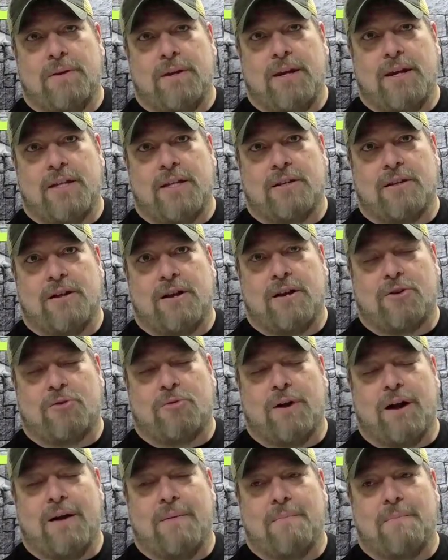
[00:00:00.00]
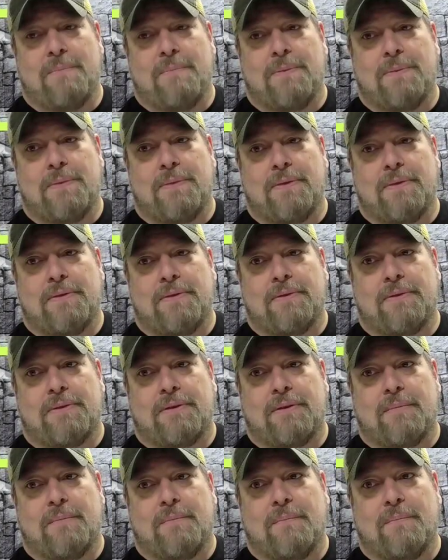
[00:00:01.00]
He gets a lot of crap
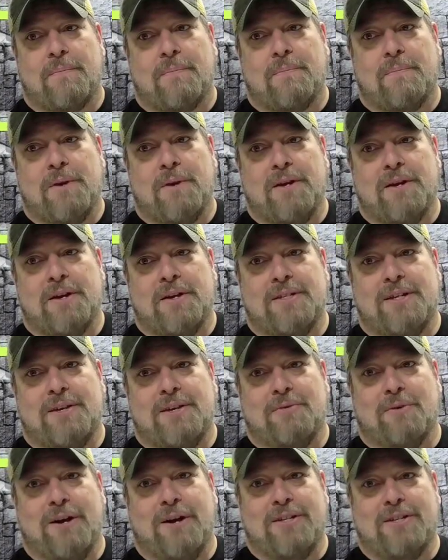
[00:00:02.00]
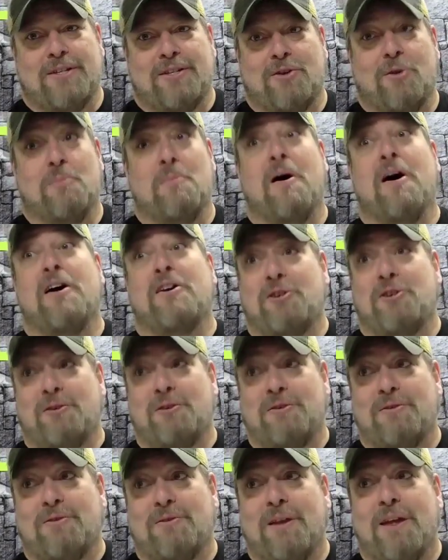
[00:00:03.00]
because he writes so
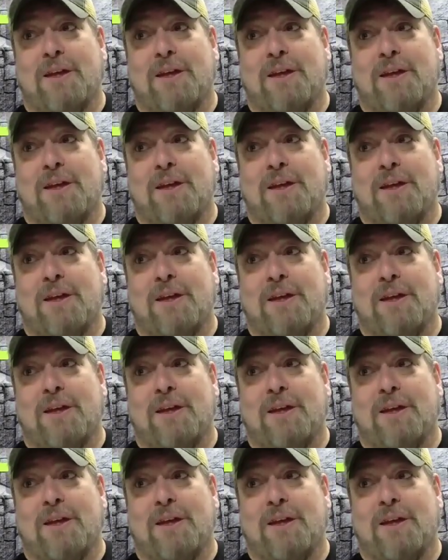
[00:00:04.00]
much.